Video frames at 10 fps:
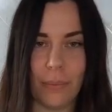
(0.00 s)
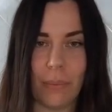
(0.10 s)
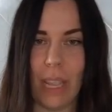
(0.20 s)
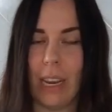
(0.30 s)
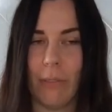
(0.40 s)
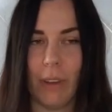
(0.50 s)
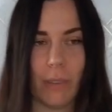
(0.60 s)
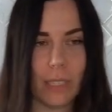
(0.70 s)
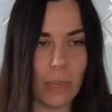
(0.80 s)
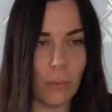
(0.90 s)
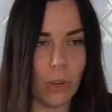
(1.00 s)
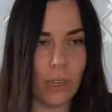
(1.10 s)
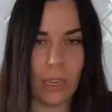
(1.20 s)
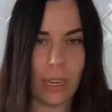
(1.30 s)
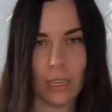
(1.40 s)
And I've never seen one
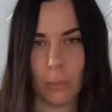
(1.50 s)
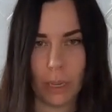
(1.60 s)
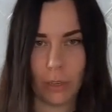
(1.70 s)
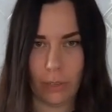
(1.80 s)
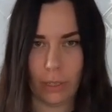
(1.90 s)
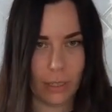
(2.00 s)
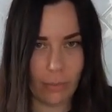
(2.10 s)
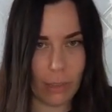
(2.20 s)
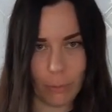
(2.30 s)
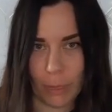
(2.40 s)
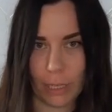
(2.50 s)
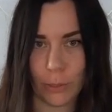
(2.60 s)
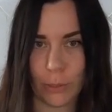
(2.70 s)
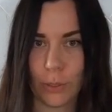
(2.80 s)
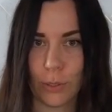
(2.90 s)
in any bakery that I've ever been
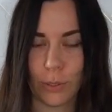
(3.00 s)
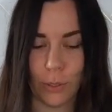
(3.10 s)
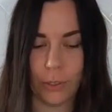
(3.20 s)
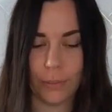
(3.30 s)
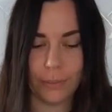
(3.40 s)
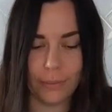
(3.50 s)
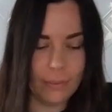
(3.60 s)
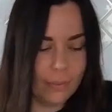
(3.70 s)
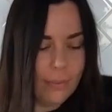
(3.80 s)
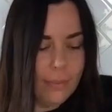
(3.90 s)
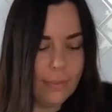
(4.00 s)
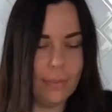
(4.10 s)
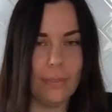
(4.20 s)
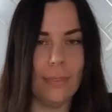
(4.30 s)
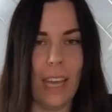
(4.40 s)
to. So
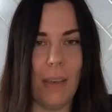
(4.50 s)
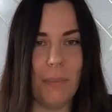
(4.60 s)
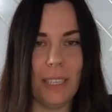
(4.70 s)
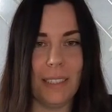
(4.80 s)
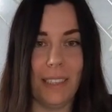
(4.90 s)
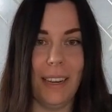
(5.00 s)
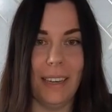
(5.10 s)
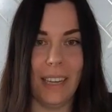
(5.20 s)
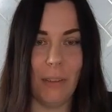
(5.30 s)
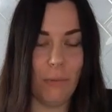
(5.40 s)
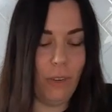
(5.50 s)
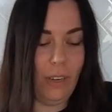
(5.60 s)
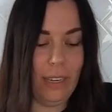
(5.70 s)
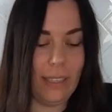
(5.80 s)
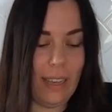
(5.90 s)
I'm excited. I'm
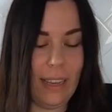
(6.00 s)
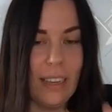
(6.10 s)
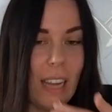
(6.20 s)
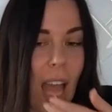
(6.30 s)
very excited.